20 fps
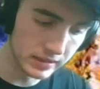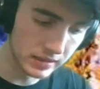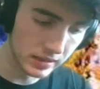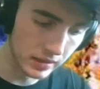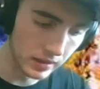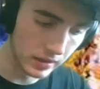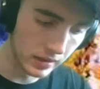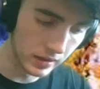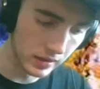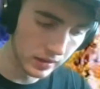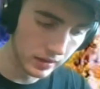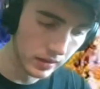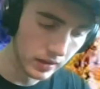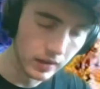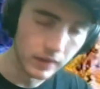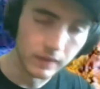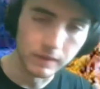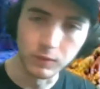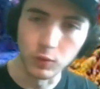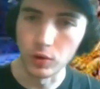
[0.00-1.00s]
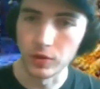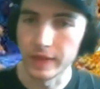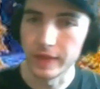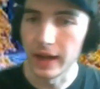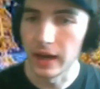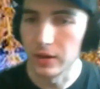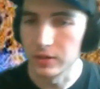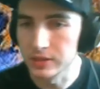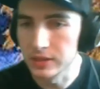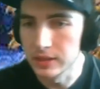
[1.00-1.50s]
to the
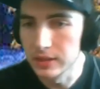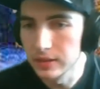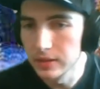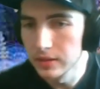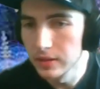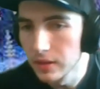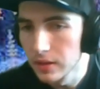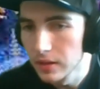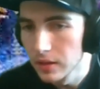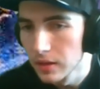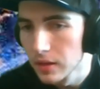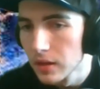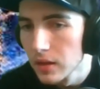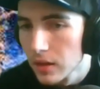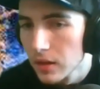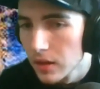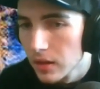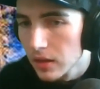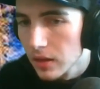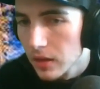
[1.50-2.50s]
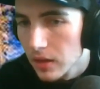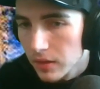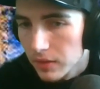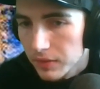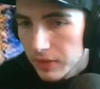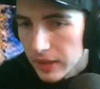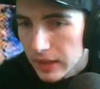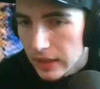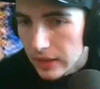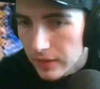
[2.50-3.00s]
4,000,
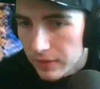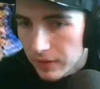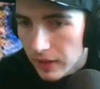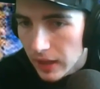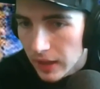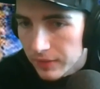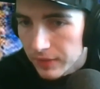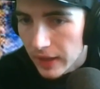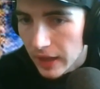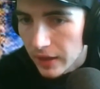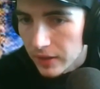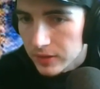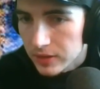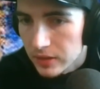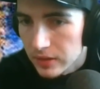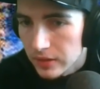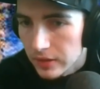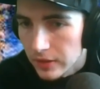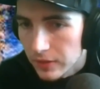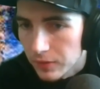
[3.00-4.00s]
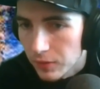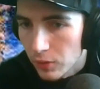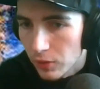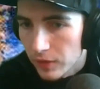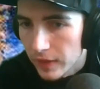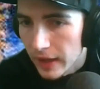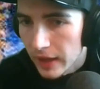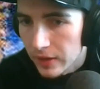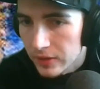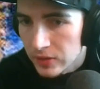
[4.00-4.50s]
feeding the 5,000 and the
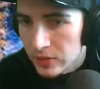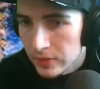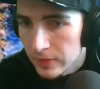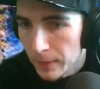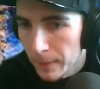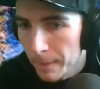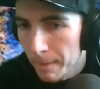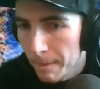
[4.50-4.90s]
4,000.